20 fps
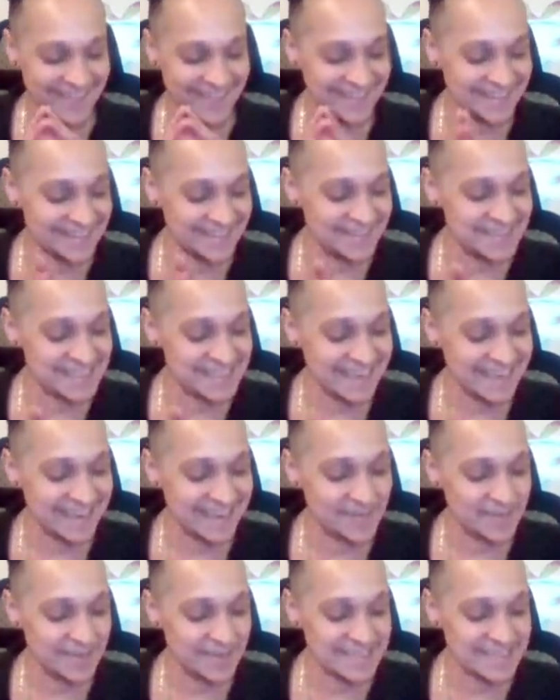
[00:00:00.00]
what they're
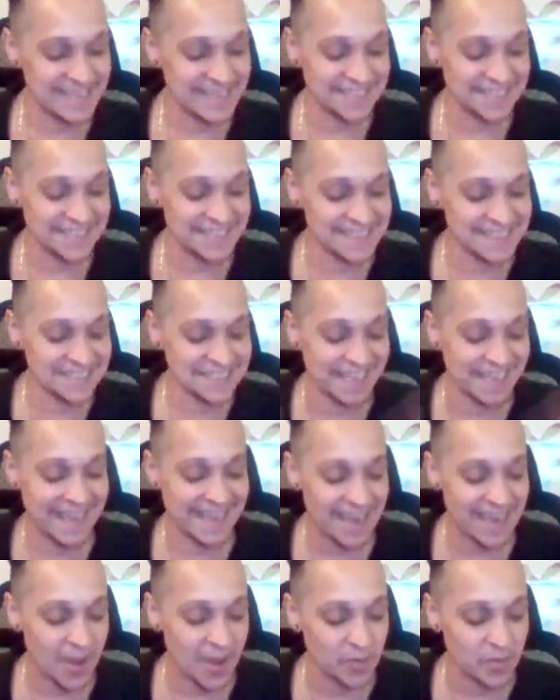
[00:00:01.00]
saying. But it's like she
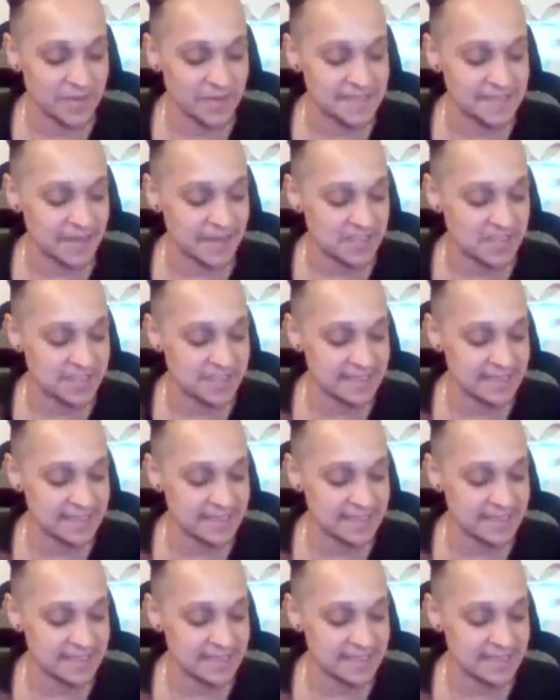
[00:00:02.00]
can't help herself.